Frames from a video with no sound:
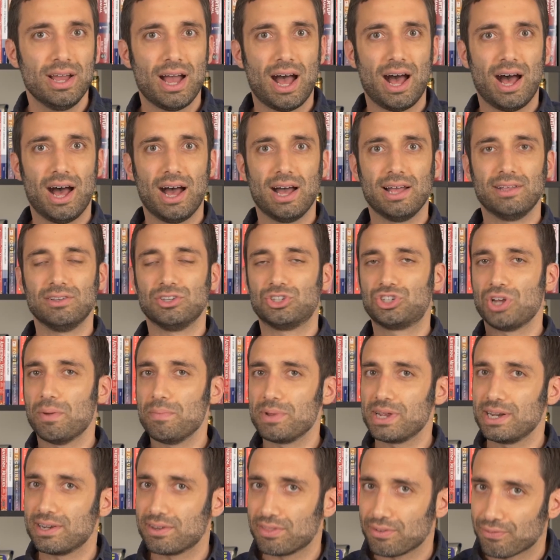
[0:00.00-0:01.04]
Uh,
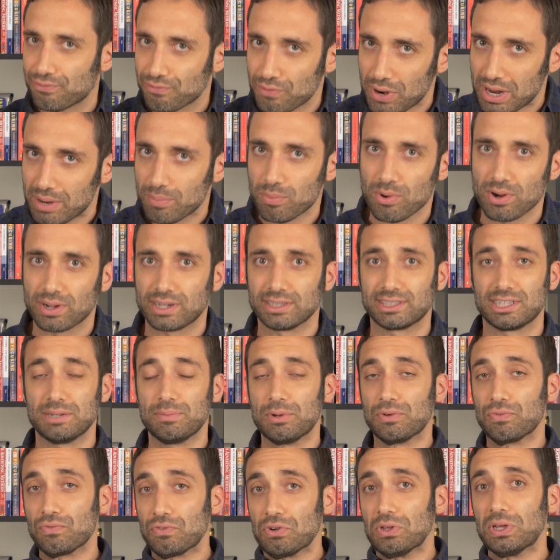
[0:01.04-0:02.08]
jumping into the framework is gonna
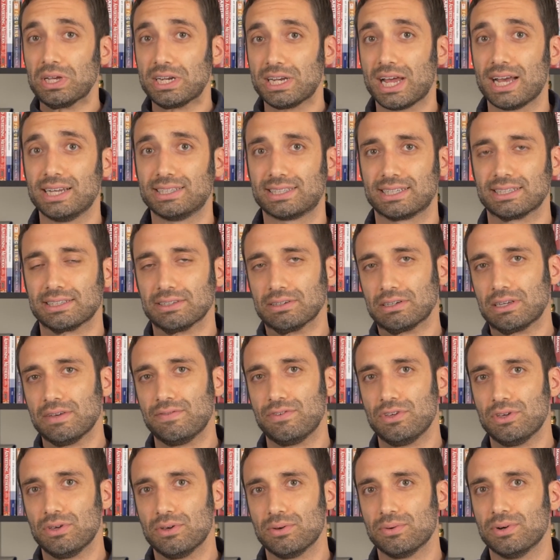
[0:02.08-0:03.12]
be really nice because it will
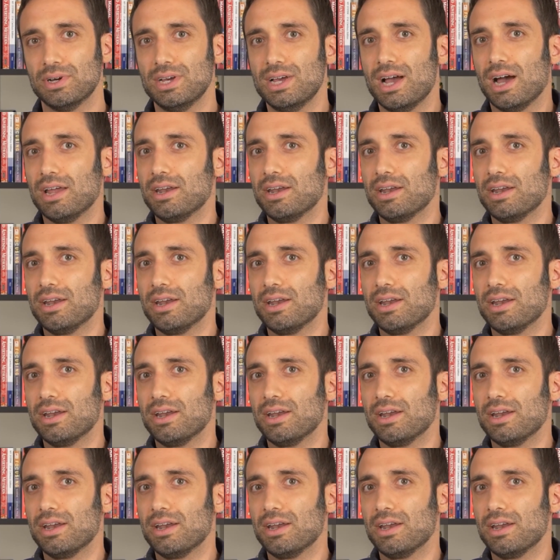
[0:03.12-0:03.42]
give you